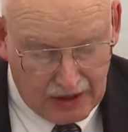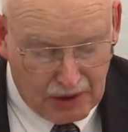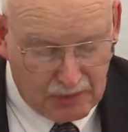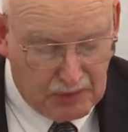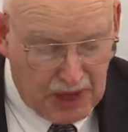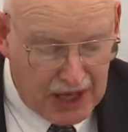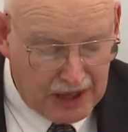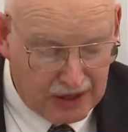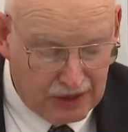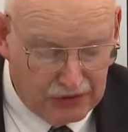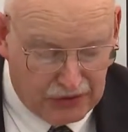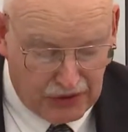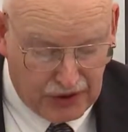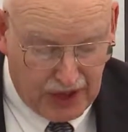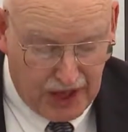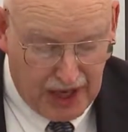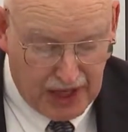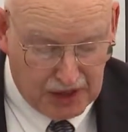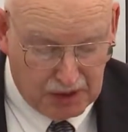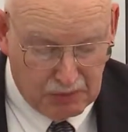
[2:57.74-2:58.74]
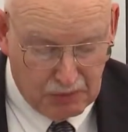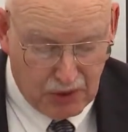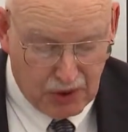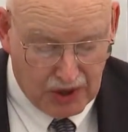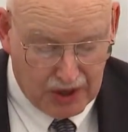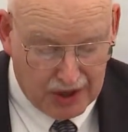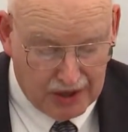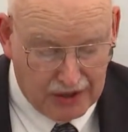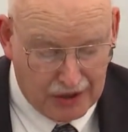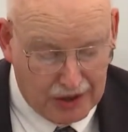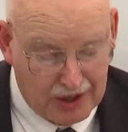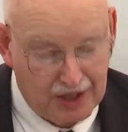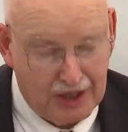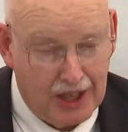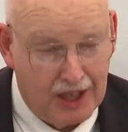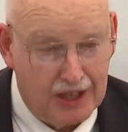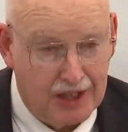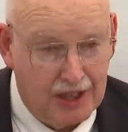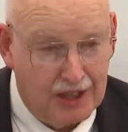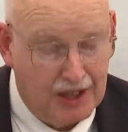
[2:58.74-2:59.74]
The model for Hank Morgan, the
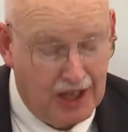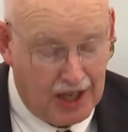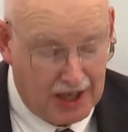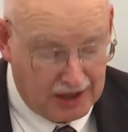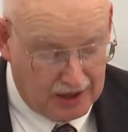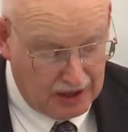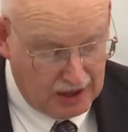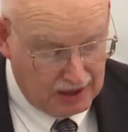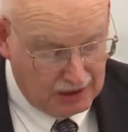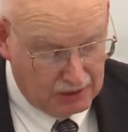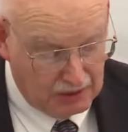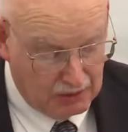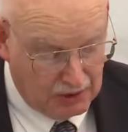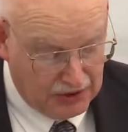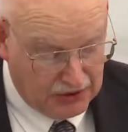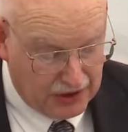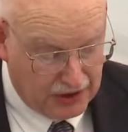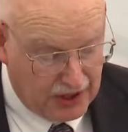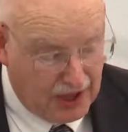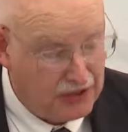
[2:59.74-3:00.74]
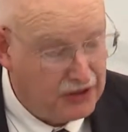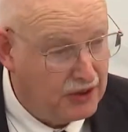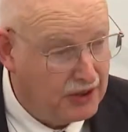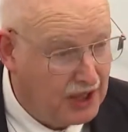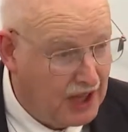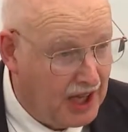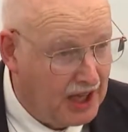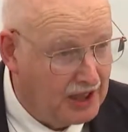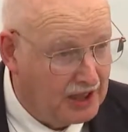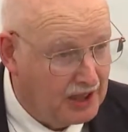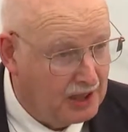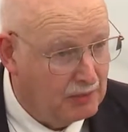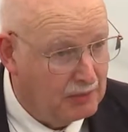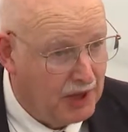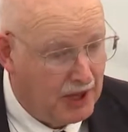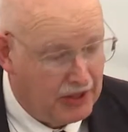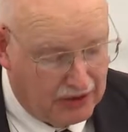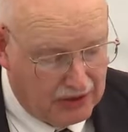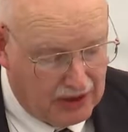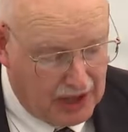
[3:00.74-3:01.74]
Connecticut Yankee, was another Yankee
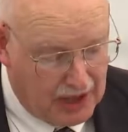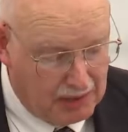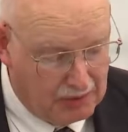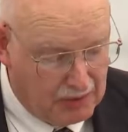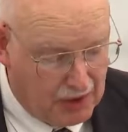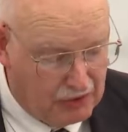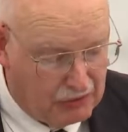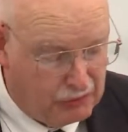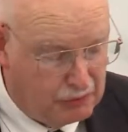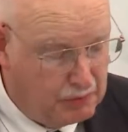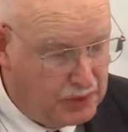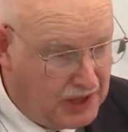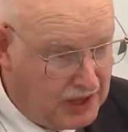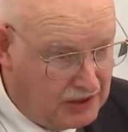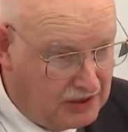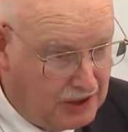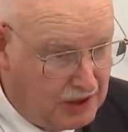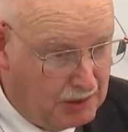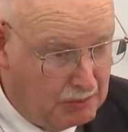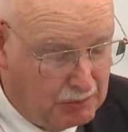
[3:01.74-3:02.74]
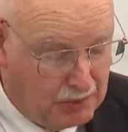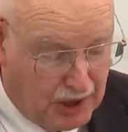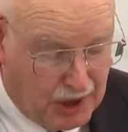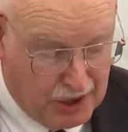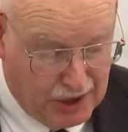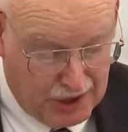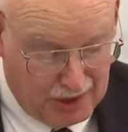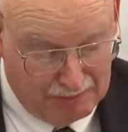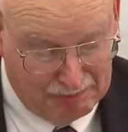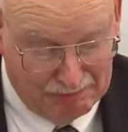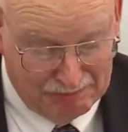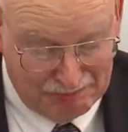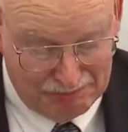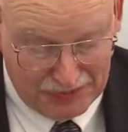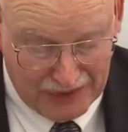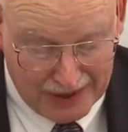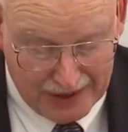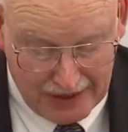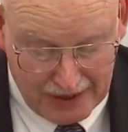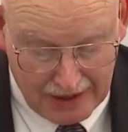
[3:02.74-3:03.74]
the name of P.T. Barnum.
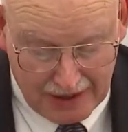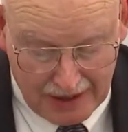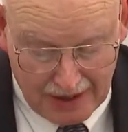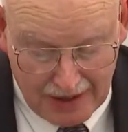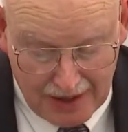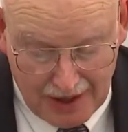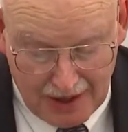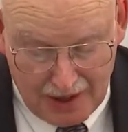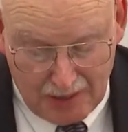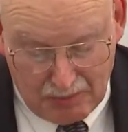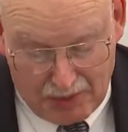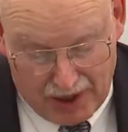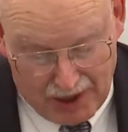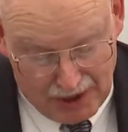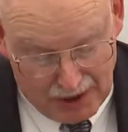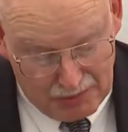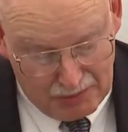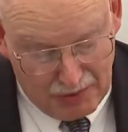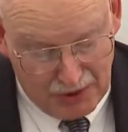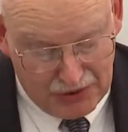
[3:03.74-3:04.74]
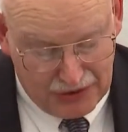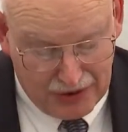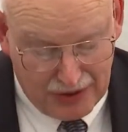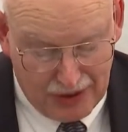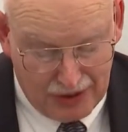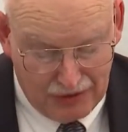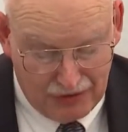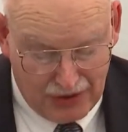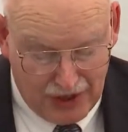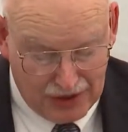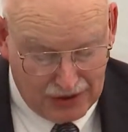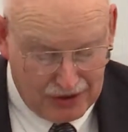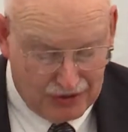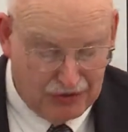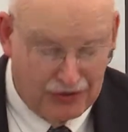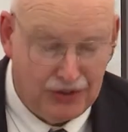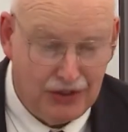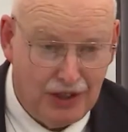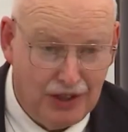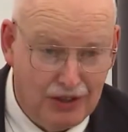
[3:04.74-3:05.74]
Barnum was an
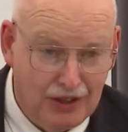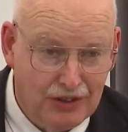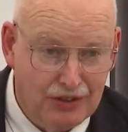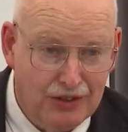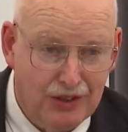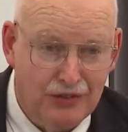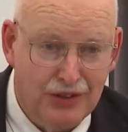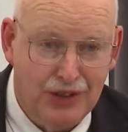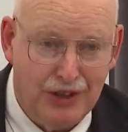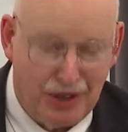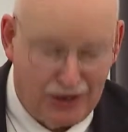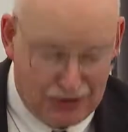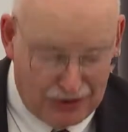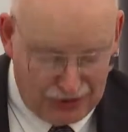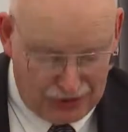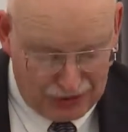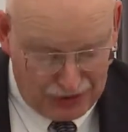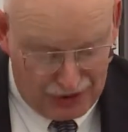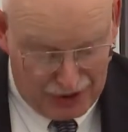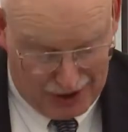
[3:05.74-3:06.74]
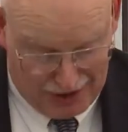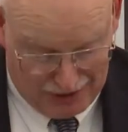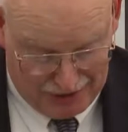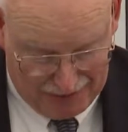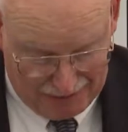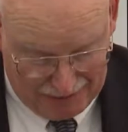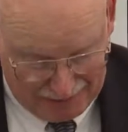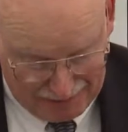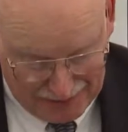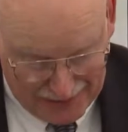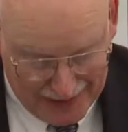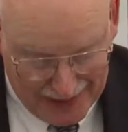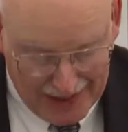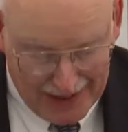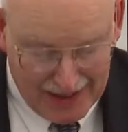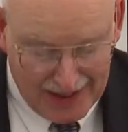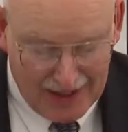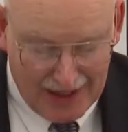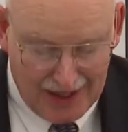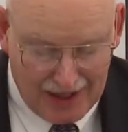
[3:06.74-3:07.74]
inventive genius of another sort.
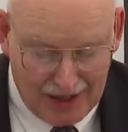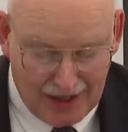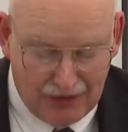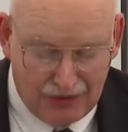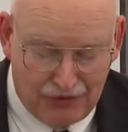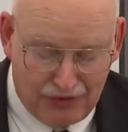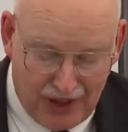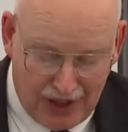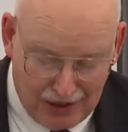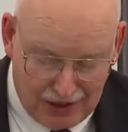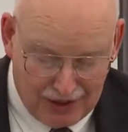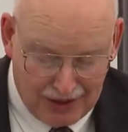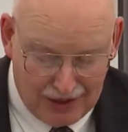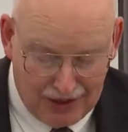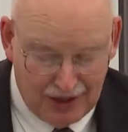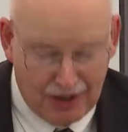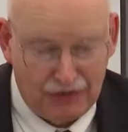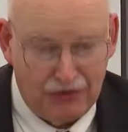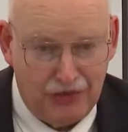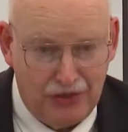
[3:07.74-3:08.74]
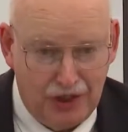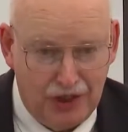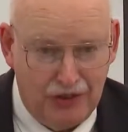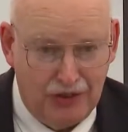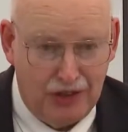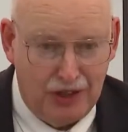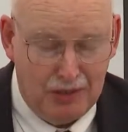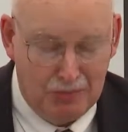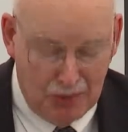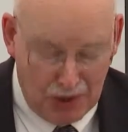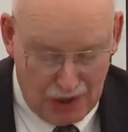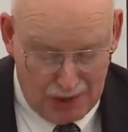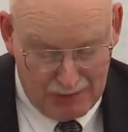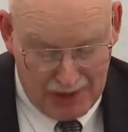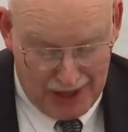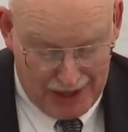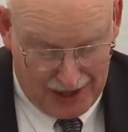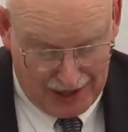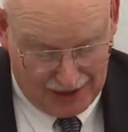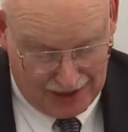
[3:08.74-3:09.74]
He invented a Fiji
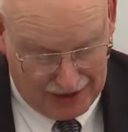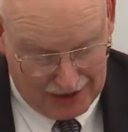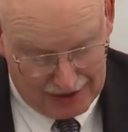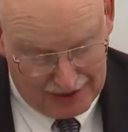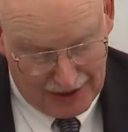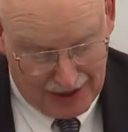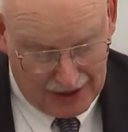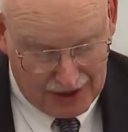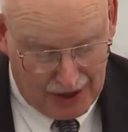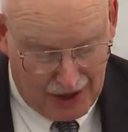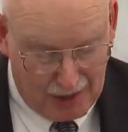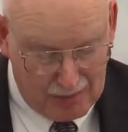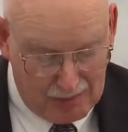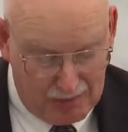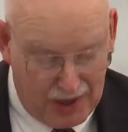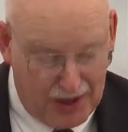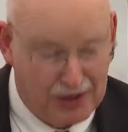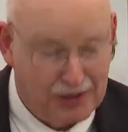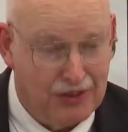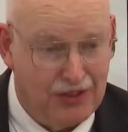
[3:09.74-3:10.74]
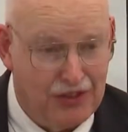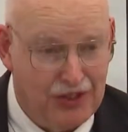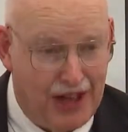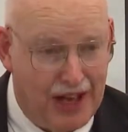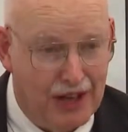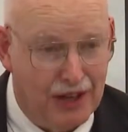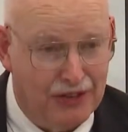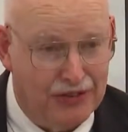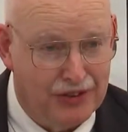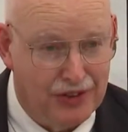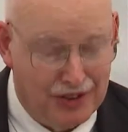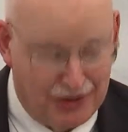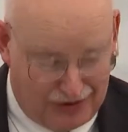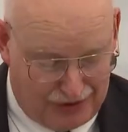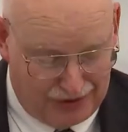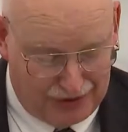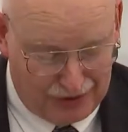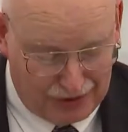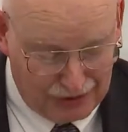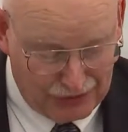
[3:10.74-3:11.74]
mermaid and humbugged
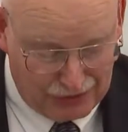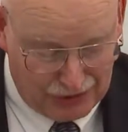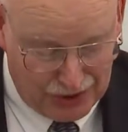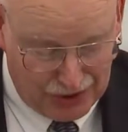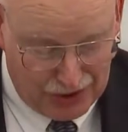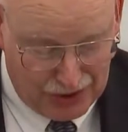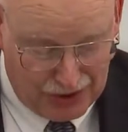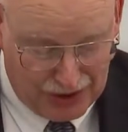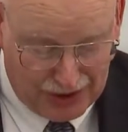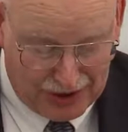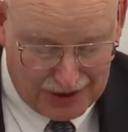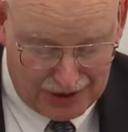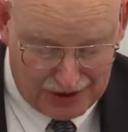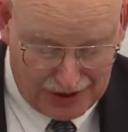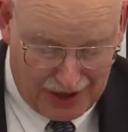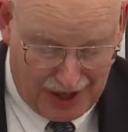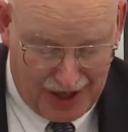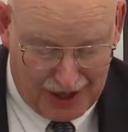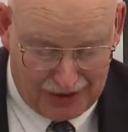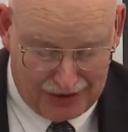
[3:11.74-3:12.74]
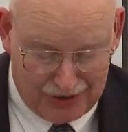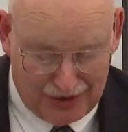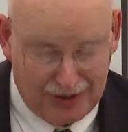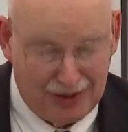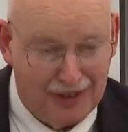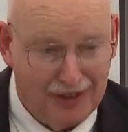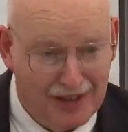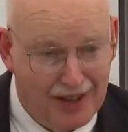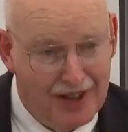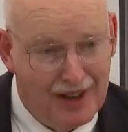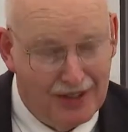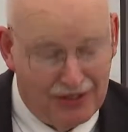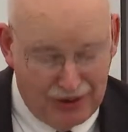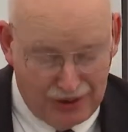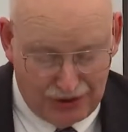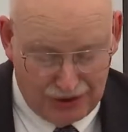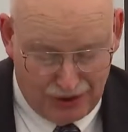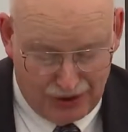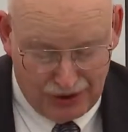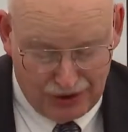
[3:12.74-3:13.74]
thousands to view the concoction,
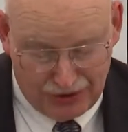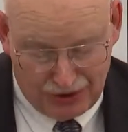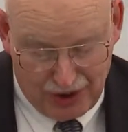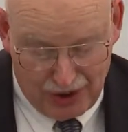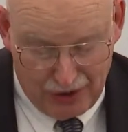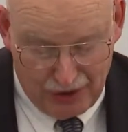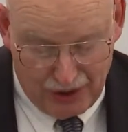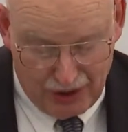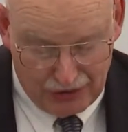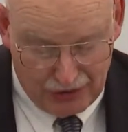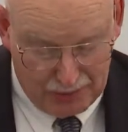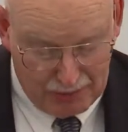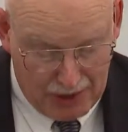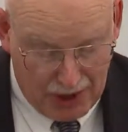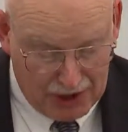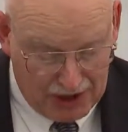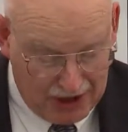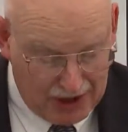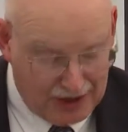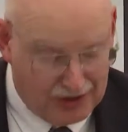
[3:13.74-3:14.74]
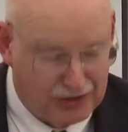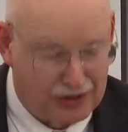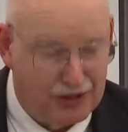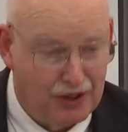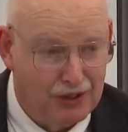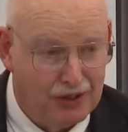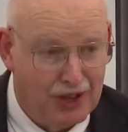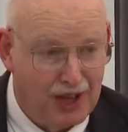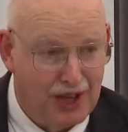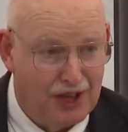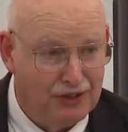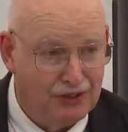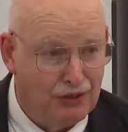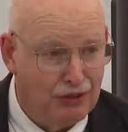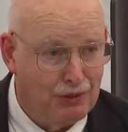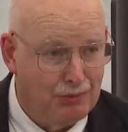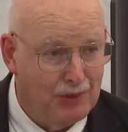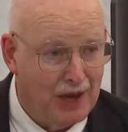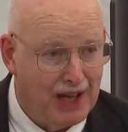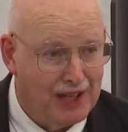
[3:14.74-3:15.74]
the torso of a monkey sewed onto
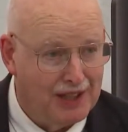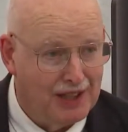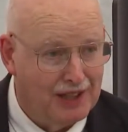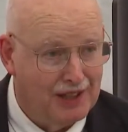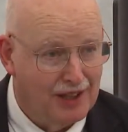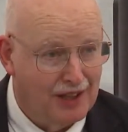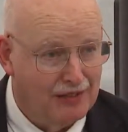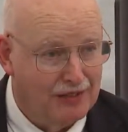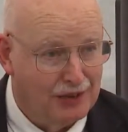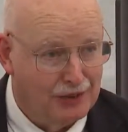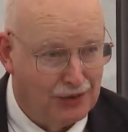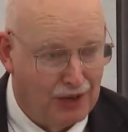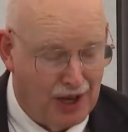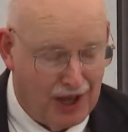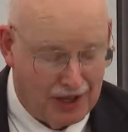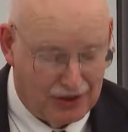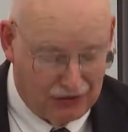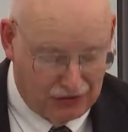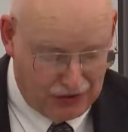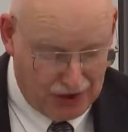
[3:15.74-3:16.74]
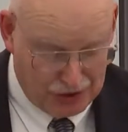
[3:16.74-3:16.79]
the body of a dried